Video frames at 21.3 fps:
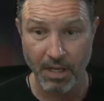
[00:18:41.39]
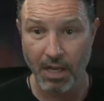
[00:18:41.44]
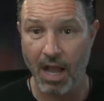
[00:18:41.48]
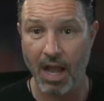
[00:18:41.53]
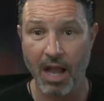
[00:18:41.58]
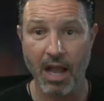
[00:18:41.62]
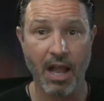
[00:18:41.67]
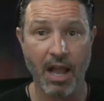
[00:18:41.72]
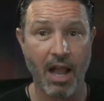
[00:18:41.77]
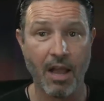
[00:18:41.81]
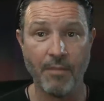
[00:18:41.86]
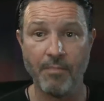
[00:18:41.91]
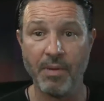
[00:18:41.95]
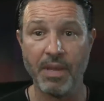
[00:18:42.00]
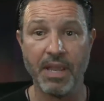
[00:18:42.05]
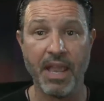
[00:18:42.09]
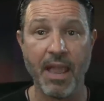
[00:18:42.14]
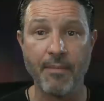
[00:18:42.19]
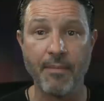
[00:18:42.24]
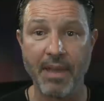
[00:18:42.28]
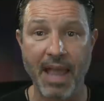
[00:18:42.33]
I, I
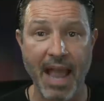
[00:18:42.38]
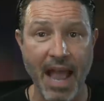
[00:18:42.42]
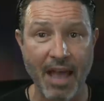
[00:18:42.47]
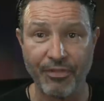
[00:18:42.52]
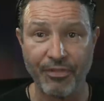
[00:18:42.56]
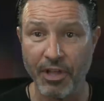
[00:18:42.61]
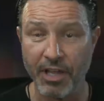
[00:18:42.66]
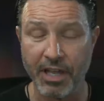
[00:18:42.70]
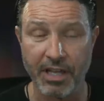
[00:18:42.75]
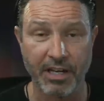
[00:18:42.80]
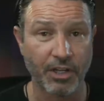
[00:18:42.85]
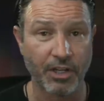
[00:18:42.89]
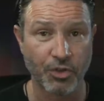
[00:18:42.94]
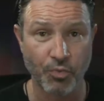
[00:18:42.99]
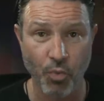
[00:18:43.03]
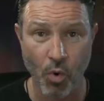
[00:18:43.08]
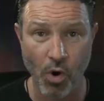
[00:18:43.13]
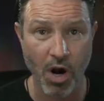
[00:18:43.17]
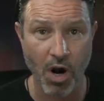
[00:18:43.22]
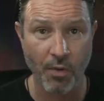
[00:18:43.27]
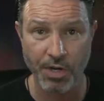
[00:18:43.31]
became Catholic and I
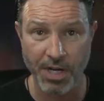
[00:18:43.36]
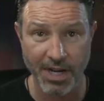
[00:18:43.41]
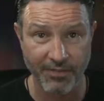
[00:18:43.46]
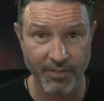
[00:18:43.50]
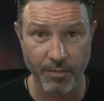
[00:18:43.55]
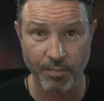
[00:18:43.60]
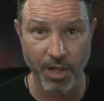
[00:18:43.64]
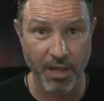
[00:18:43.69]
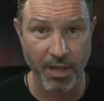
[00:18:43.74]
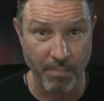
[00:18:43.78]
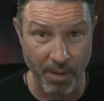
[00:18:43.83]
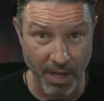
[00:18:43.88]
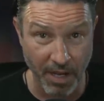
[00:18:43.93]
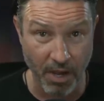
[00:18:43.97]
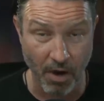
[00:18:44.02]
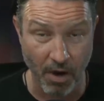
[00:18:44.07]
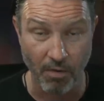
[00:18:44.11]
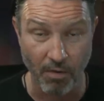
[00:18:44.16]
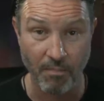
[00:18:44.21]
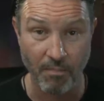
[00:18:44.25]
swore I would never play bingo.